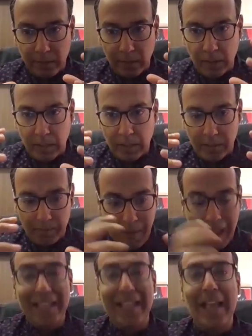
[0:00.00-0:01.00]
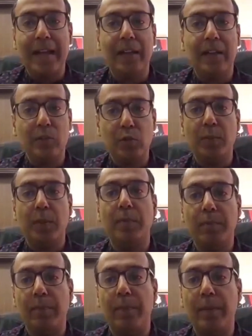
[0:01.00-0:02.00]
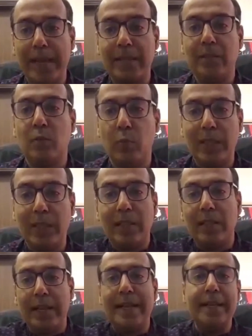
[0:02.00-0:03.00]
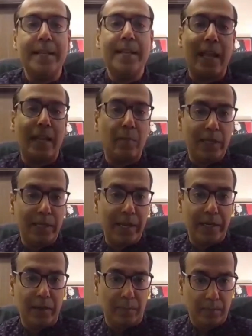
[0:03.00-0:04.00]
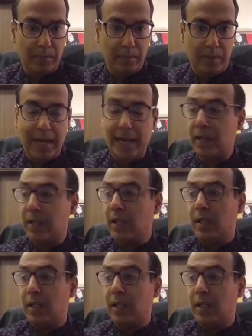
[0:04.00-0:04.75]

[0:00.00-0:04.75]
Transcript: my characters to be placed within the Indian animal kingdom, right?